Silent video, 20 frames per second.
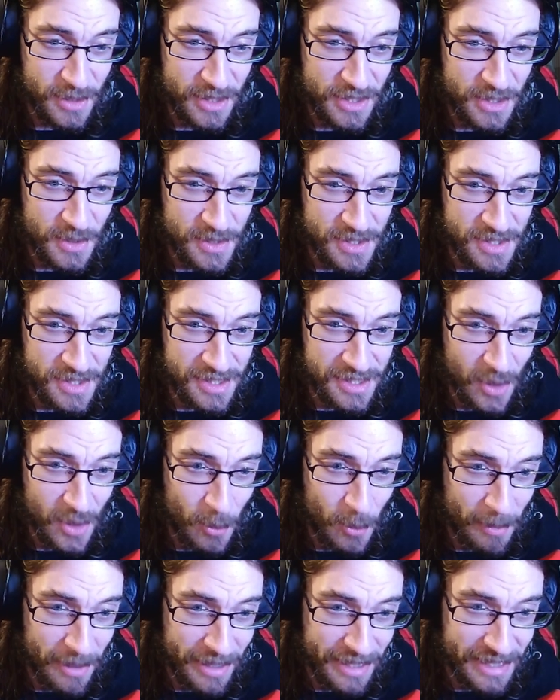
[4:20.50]
can do
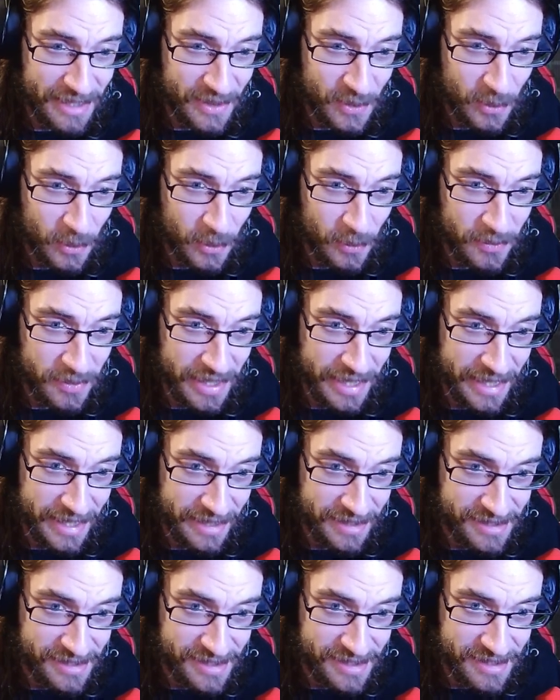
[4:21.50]
so many cool
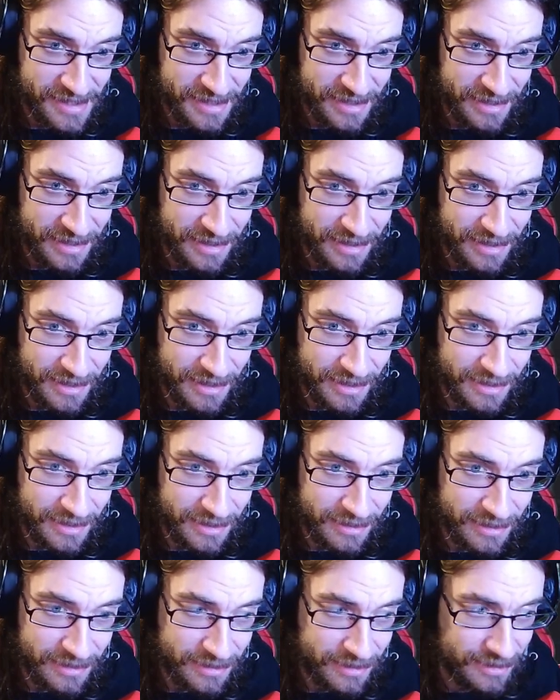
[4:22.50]
things.
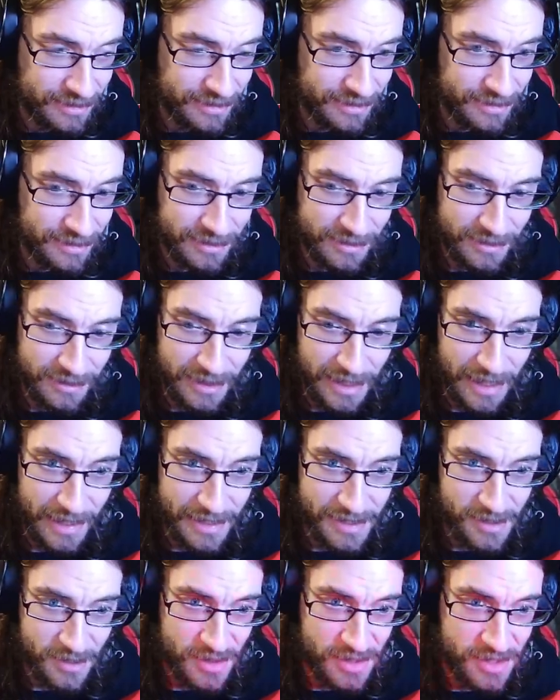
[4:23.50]
Yeah, I
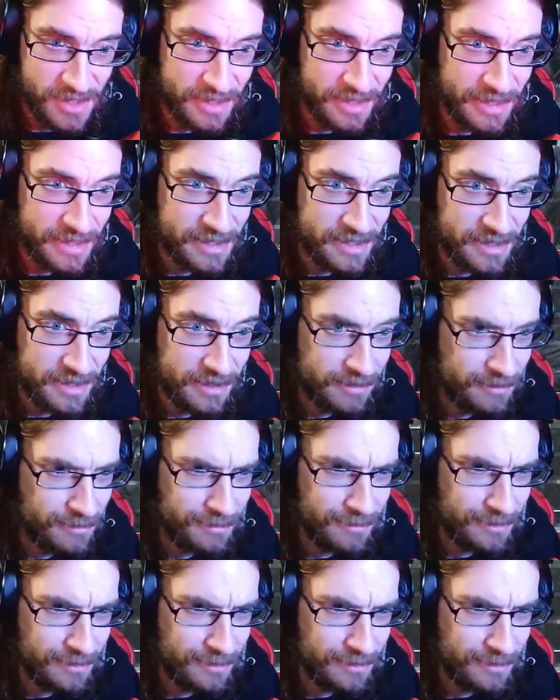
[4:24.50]
guess I'll just send that to